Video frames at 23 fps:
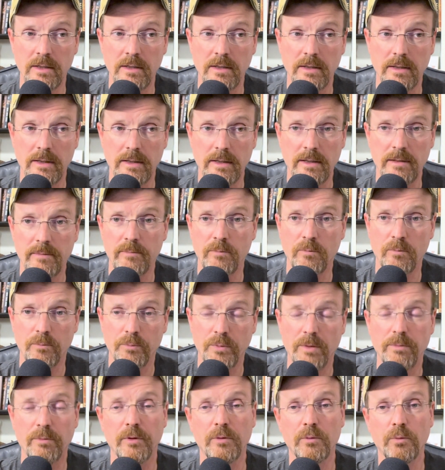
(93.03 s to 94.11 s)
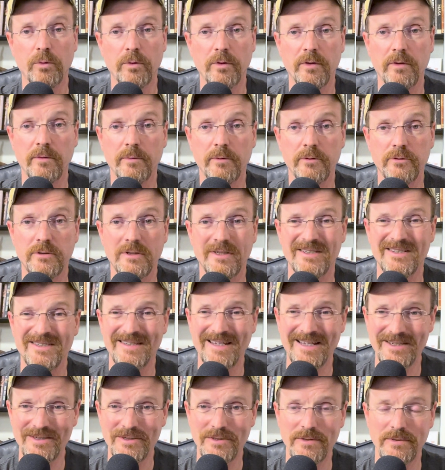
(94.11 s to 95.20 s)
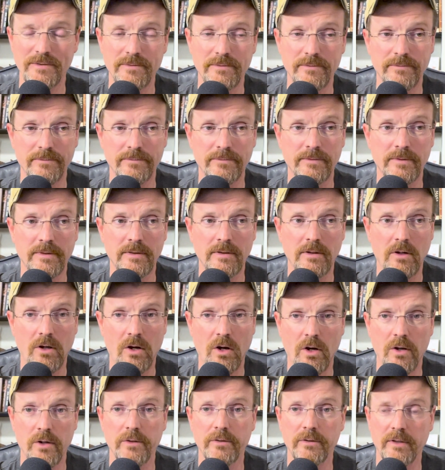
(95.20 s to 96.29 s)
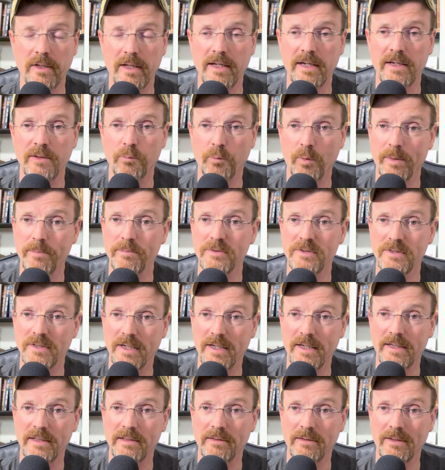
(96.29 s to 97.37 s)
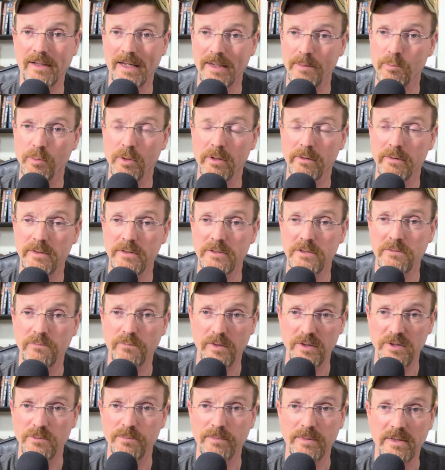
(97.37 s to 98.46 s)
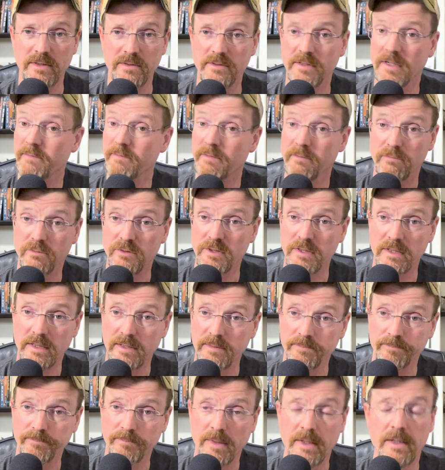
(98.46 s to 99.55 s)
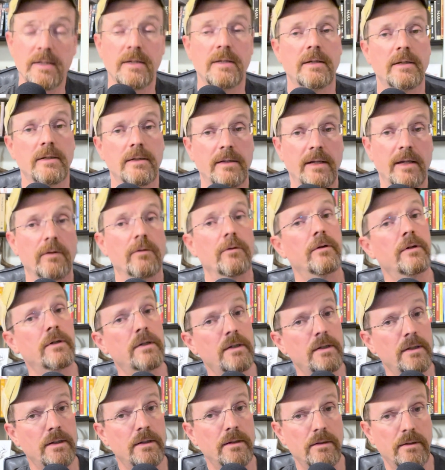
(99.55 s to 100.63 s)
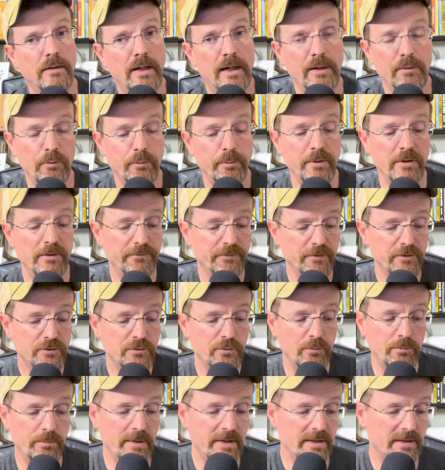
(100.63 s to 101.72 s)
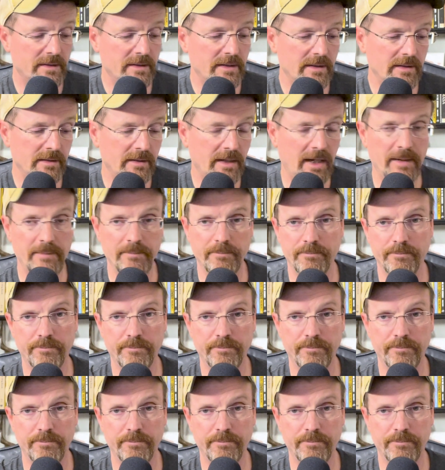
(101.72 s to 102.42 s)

probably one of the most extensive online website libraries of recipes that I've ever seen. Now, I will be the first to admit that I